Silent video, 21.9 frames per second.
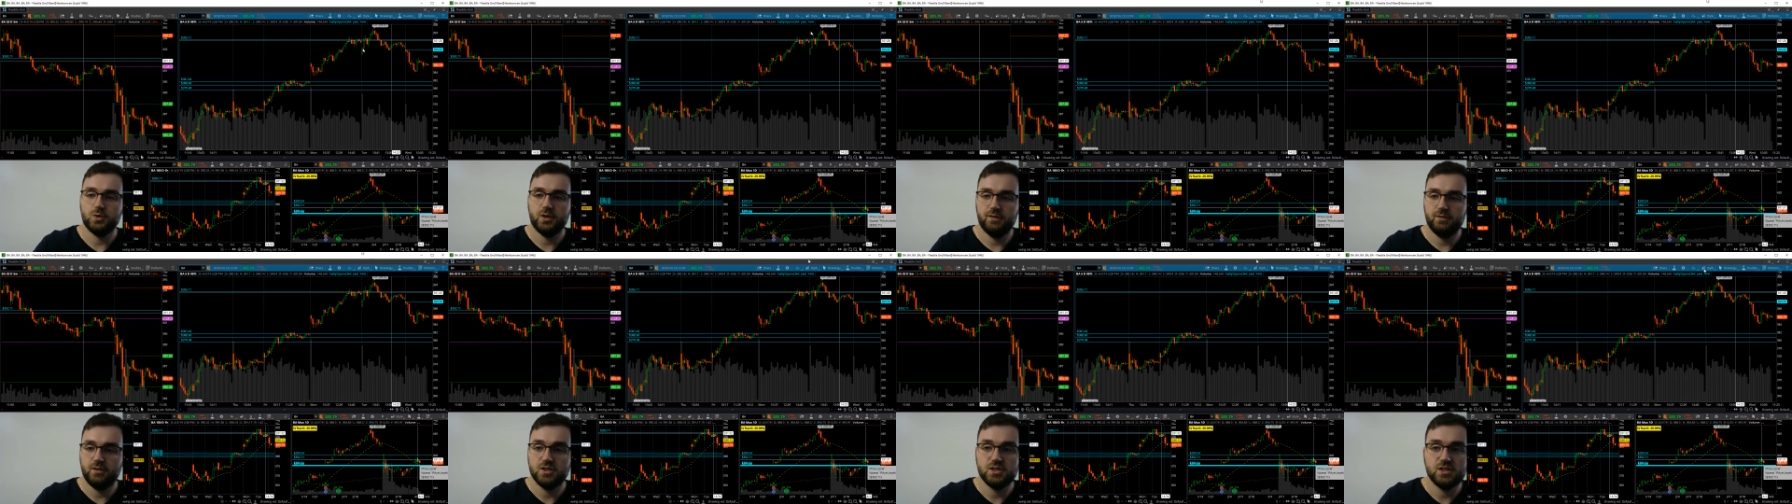
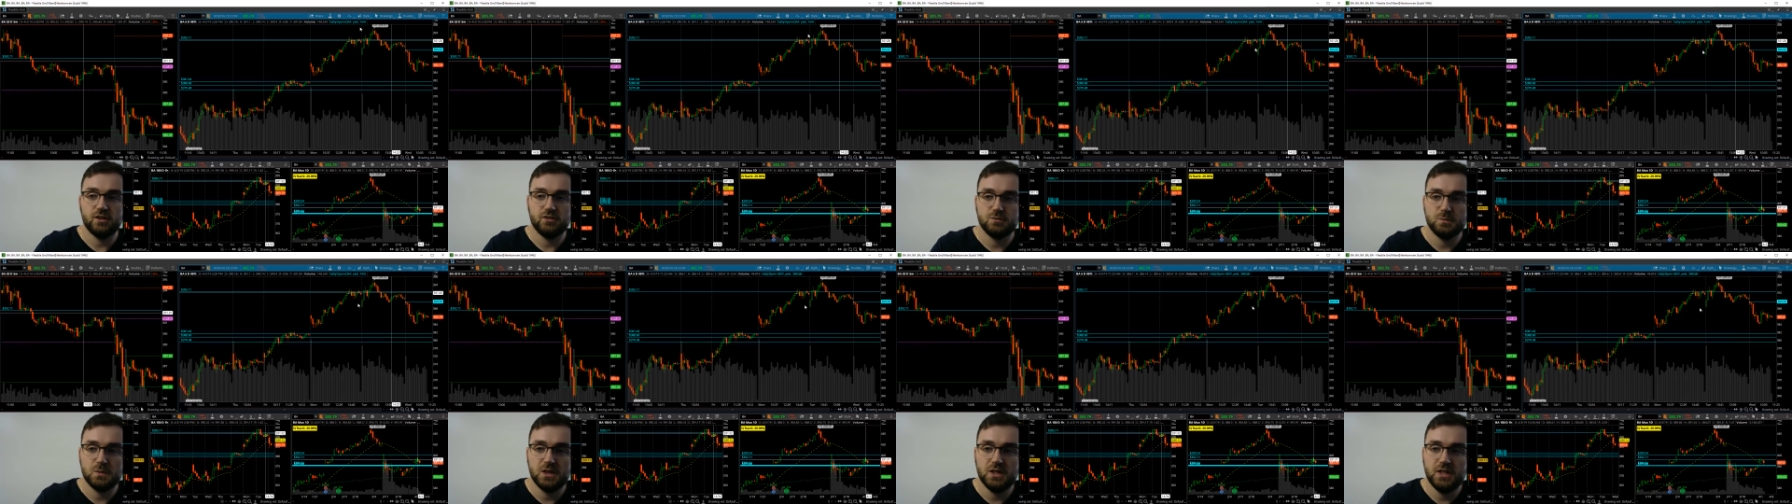We'll give
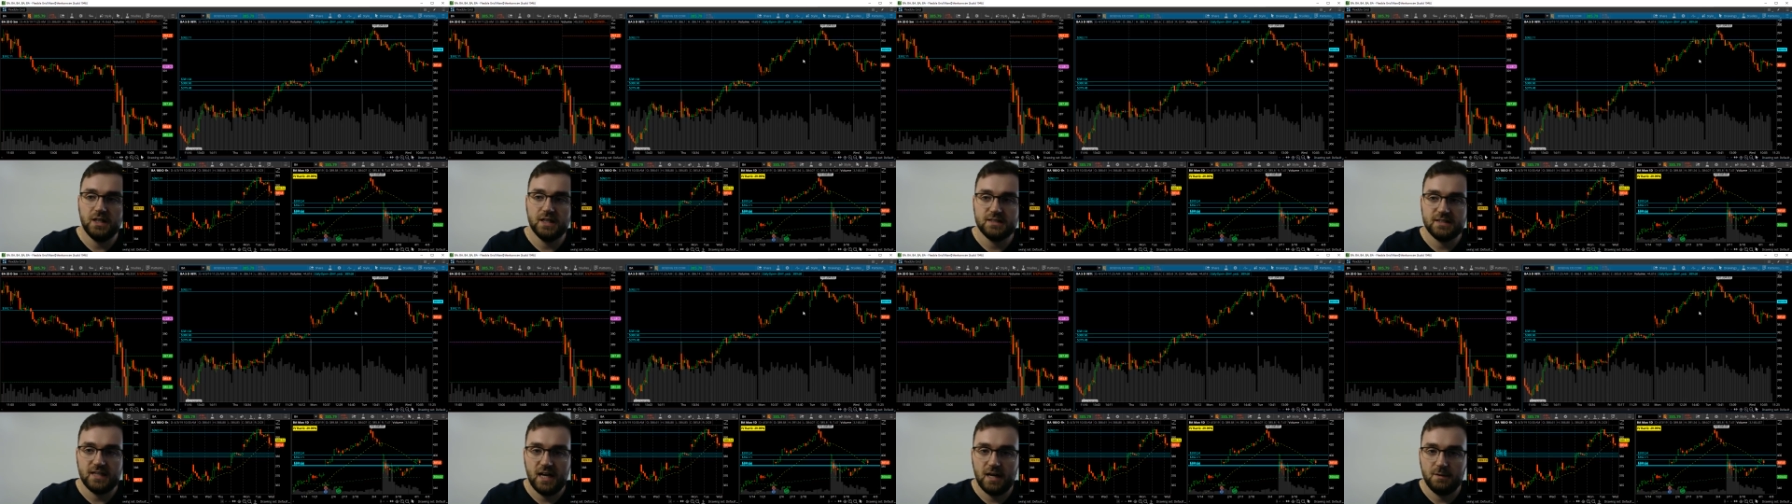ourselves
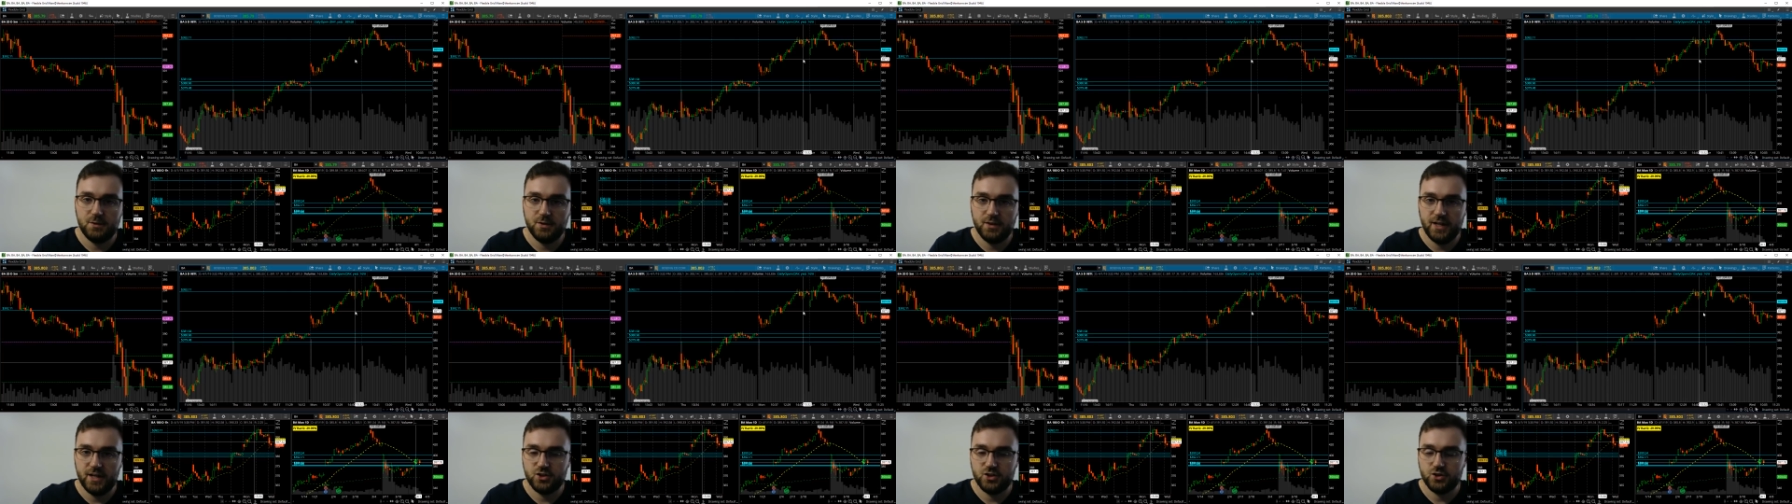plenty of
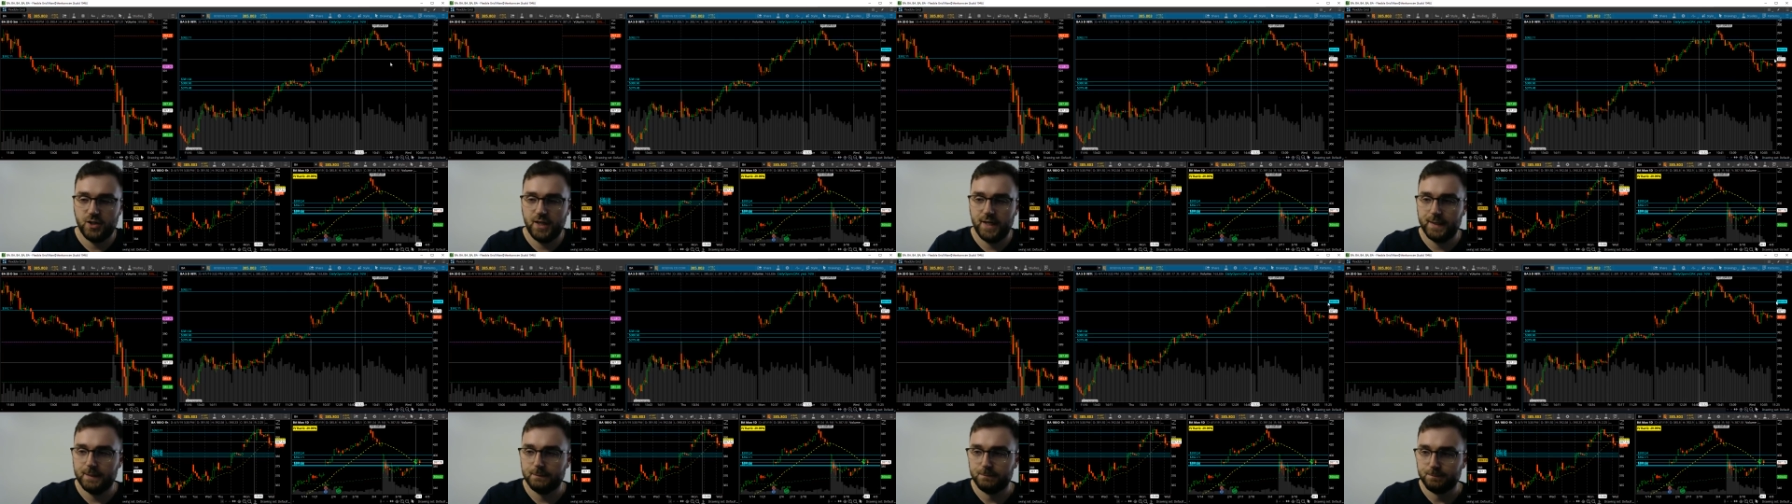time on that
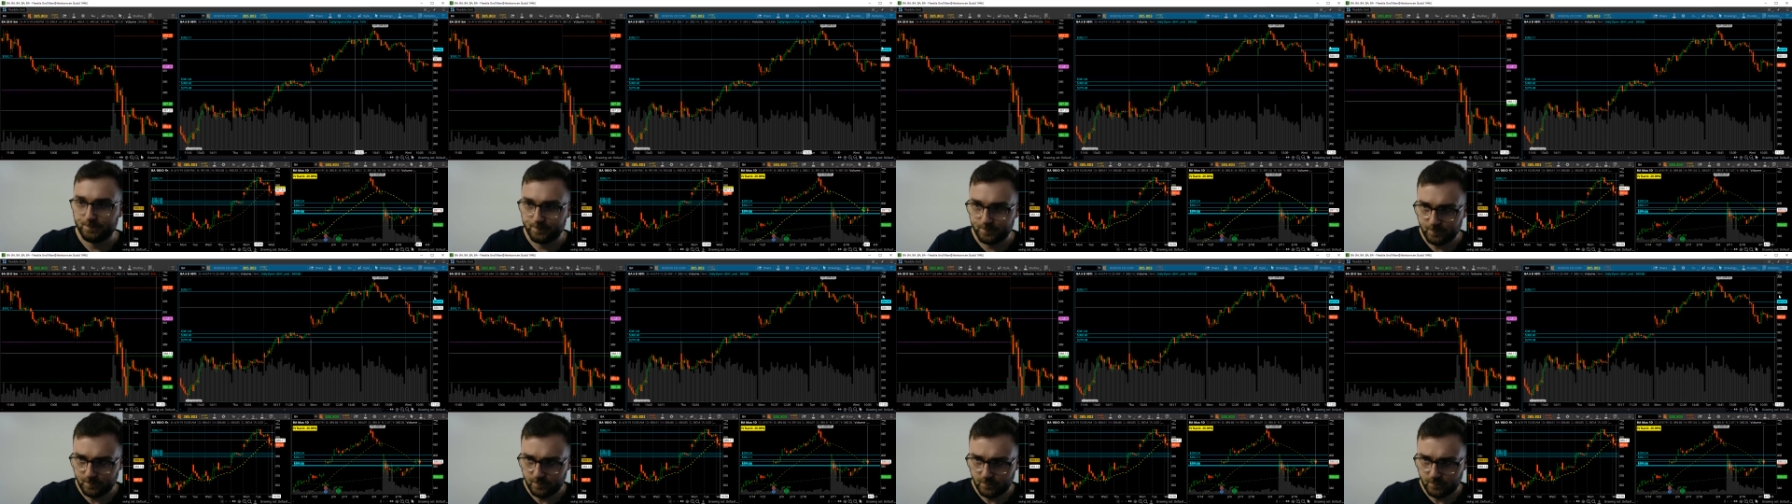trade.